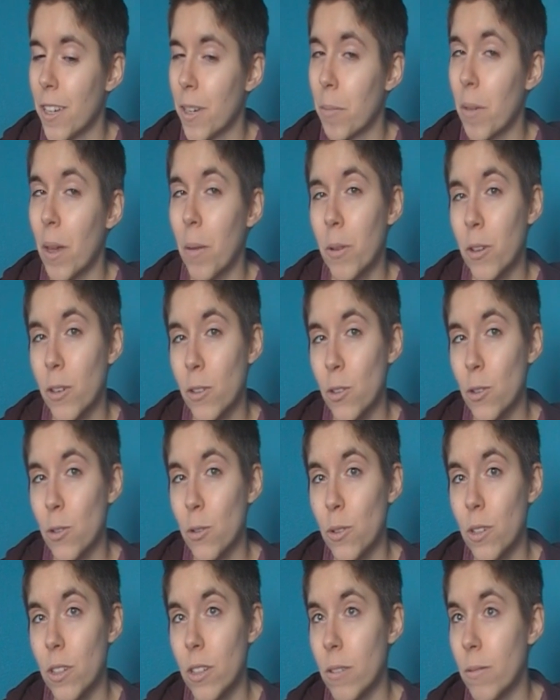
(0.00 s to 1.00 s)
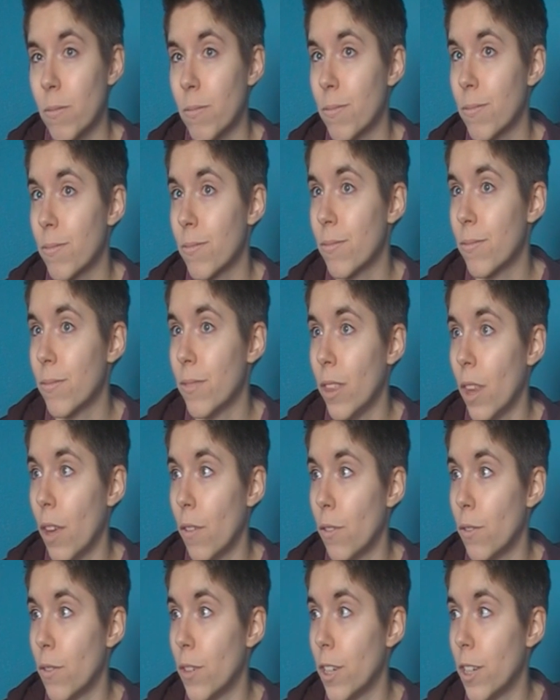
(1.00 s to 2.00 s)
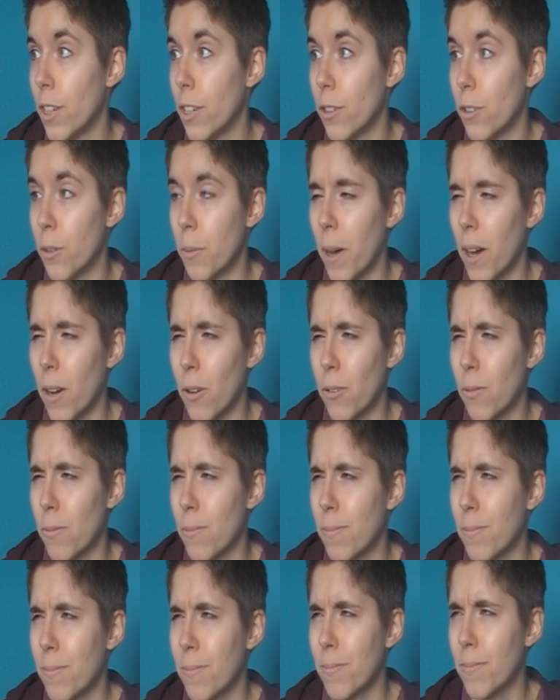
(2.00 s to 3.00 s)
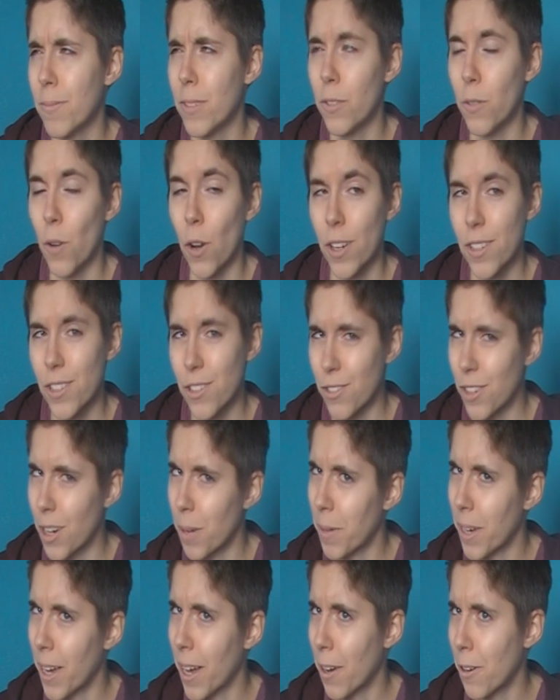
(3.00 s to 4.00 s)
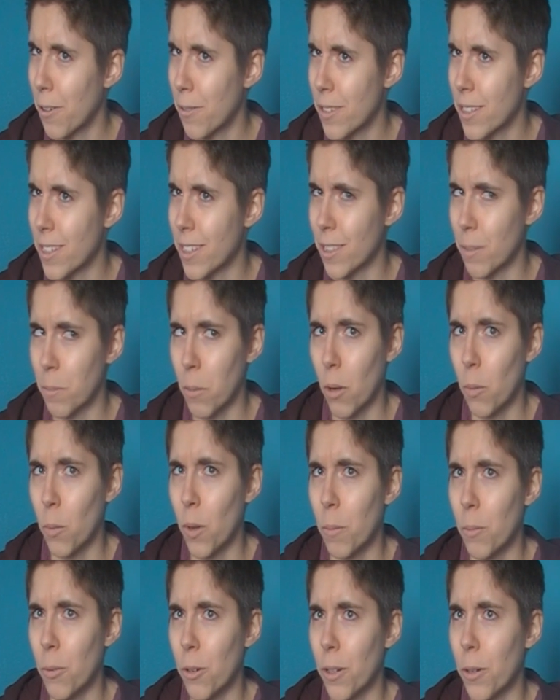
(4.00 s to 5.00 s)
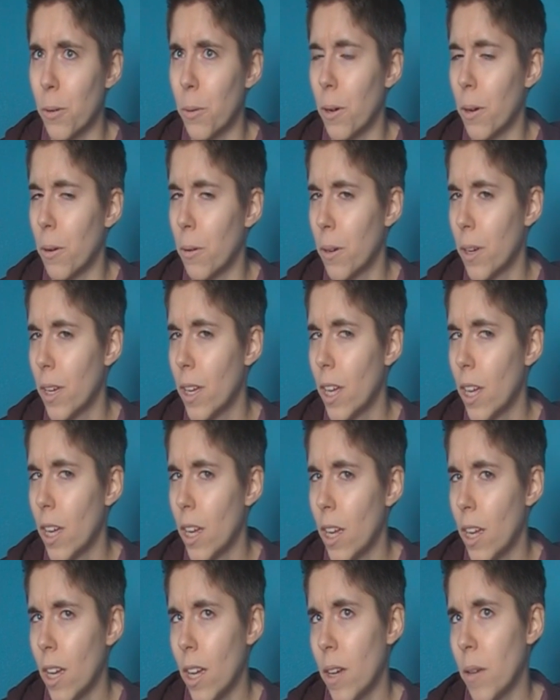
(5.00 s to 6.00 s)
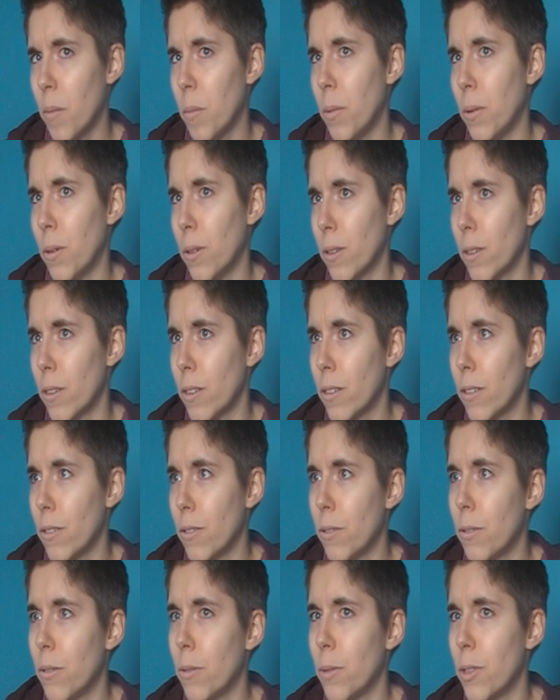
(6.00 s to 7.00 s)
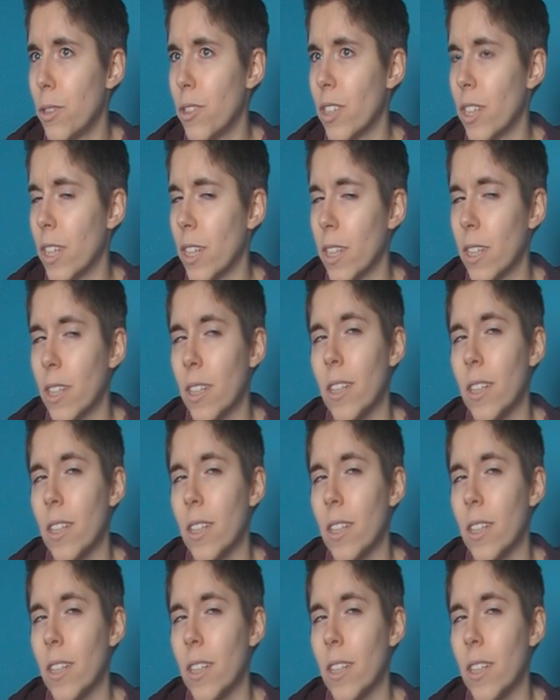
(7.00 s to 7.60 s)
Maybe I'll do another video about advice on coming out, seeing as mine went pretty well, but we'll see.